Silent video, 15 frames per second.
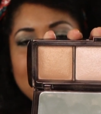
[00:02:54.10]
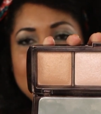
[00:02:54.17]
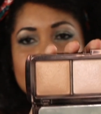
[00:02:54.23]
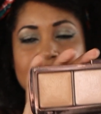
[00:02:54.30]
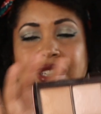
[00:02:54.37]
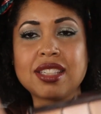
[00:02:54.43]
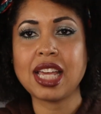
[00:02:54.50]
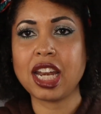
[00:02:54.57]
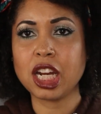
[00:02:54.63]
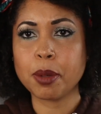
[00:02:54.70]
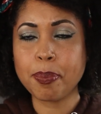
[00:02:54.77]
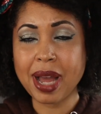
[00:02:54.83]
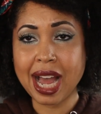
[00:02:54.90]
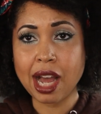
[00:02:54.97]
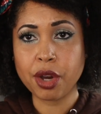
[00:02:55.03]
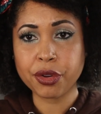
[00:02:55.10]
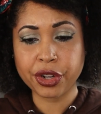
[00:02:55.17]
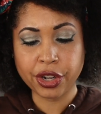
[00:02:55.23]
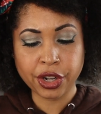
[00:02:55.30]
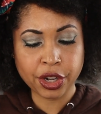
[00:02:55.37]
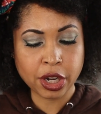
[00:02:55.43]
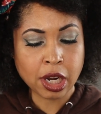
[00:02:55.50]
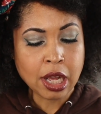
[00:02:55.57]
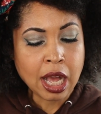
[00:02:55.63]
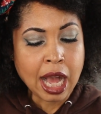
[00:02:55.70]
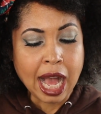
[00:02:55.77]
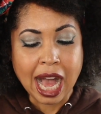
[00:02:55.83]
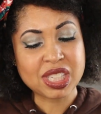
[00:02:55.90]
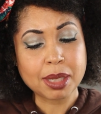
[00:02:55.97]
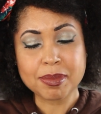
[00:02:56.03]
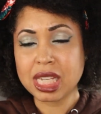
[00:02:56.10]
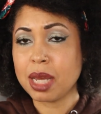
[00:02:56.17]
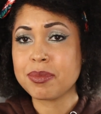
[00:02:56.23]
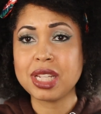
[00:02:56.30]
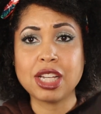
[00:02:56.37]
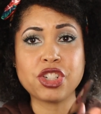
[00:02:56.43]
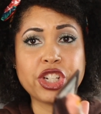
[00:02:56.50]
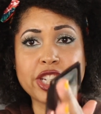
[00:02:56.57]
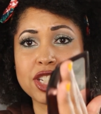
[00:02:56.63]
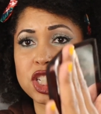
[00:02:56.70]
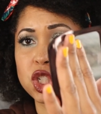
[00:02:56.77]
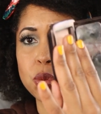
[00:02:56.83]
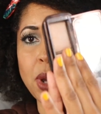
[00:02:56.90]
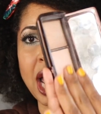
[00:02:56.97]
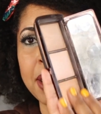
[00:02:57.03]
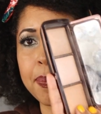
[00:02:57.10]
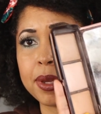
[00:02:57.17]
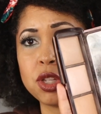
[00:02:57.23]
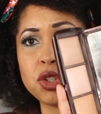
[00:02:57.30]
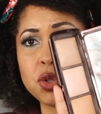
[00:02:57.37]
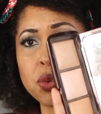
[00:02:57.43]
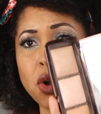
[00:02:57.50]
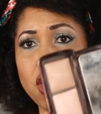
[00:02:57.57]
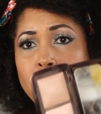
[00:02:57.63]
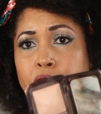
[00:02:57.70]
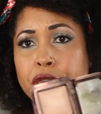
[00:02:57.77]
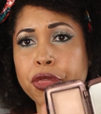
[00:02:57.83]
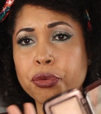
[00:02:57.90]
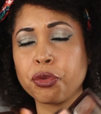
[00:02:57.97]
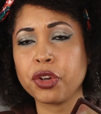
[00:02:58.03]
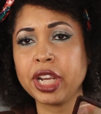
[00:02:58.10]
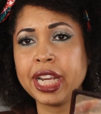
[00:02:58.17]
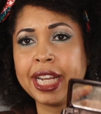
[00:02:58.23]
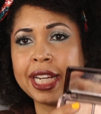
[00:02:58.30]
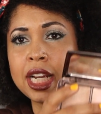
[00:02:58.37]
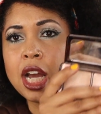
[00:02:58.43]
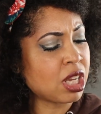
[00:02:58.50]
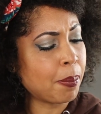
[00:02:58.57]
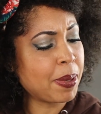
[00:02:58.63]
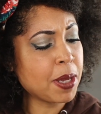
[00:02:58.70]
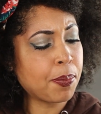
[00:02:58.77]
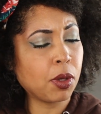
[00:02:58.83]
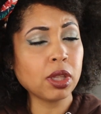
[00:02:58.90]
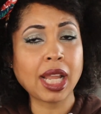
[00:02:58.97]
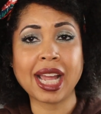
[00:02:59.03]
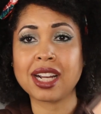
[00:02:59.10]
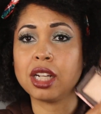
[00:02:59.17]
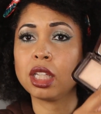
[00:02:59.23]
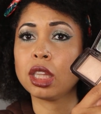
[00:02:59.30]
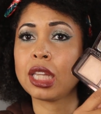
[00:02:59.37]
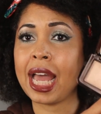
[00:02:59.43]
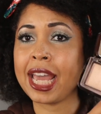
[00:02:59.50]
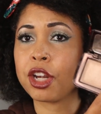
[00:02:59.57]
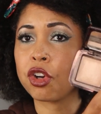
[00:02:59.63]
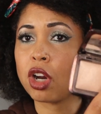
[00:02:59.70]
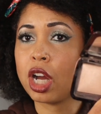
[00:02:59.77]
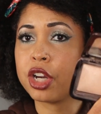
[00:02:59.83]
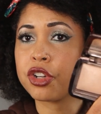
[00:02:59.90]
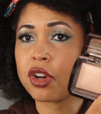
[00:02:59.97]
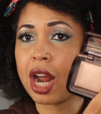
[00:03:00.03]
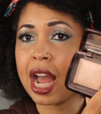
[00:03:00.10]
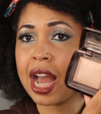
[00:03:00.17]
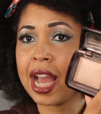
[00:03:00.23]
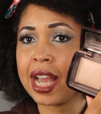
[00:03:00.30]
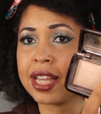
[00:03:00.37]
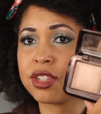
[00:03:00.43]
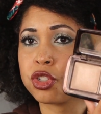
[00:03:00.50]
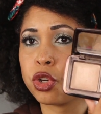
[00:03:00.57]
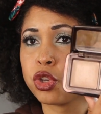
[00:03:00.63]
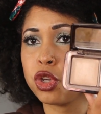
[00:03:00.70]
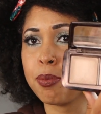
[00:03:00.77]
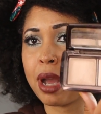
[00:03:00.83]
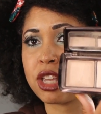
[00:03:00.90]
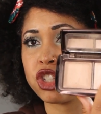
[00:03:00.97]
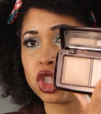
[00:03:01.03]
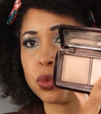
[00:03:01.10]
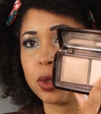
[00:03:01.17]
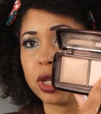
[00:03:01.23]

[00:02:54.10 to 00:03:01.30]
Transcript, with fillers: as a setting powder. Sometimes I just swipe and do all 3. Some people like a lighter under eye, so you might just